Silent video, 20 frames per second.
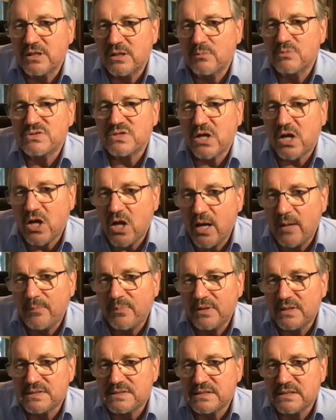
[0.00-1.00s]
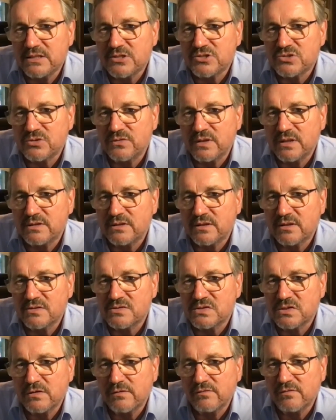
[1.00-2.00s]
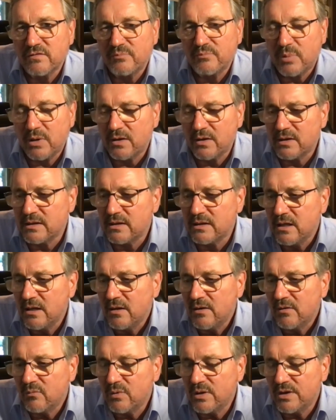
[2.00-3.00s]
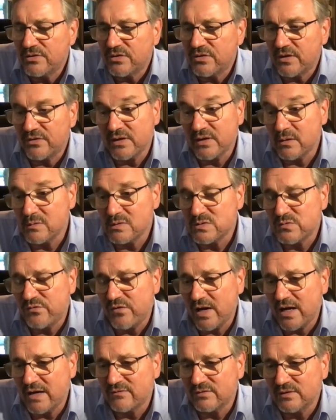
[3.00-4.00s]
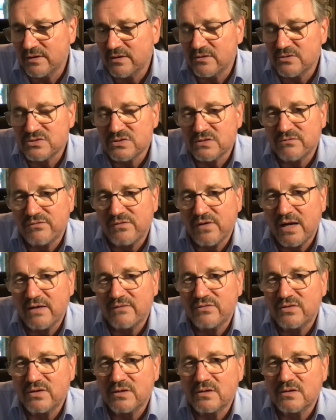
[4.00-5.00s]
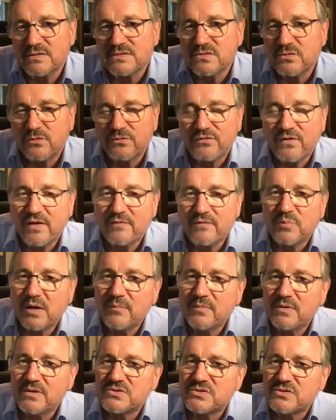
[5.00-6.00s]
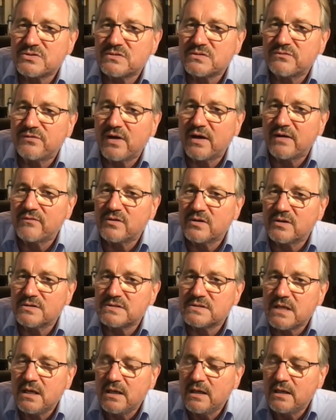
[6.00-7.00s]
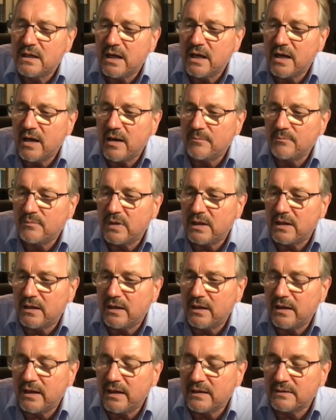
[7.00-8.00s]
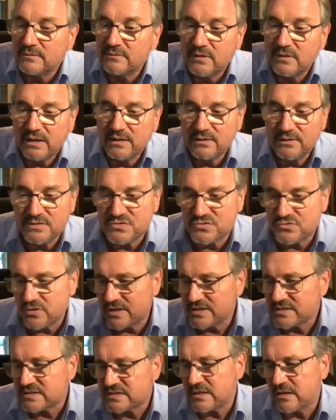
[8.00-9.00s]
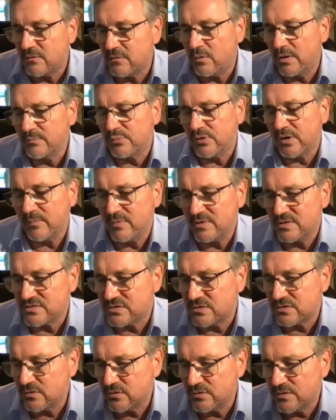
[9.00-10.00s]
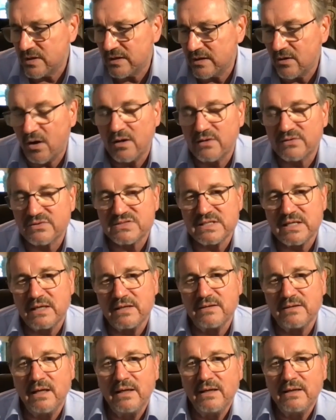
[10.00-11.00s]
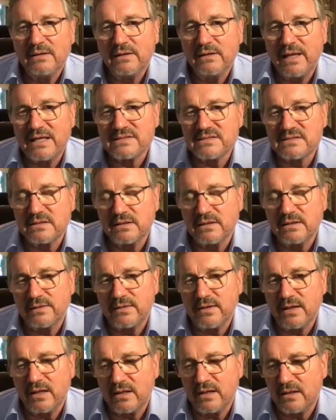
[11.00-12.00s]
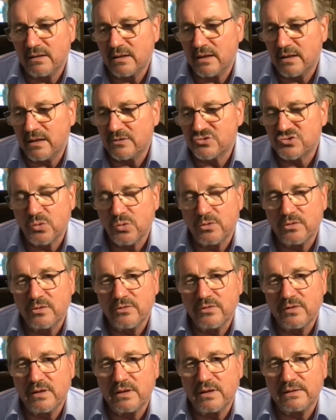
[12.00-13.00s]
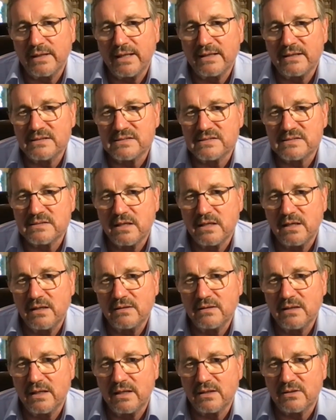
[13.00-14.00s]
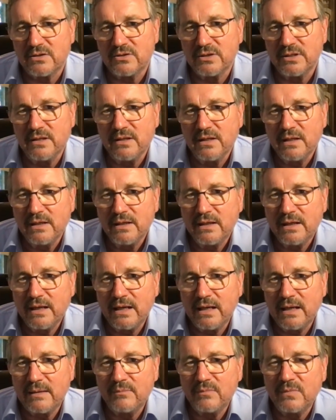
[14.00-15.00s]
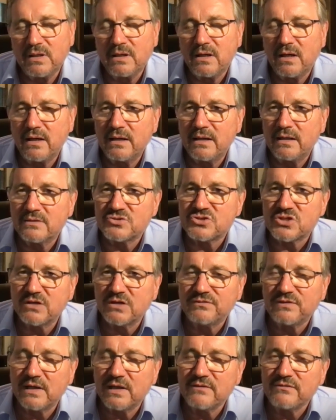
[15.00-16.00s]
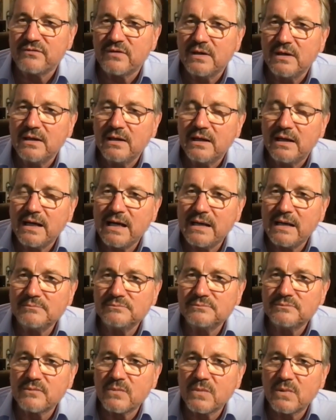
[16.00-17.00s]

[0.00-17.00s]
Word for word: It was a competency issue that the Conservative Party, with I think it was five leaders in five years or five prime ministers in five years, um, uh, and and Liz Truss, uh, one prime minister who they all said lasted uh, shorter than a lettuce uh, uh, could um, shelf life, um,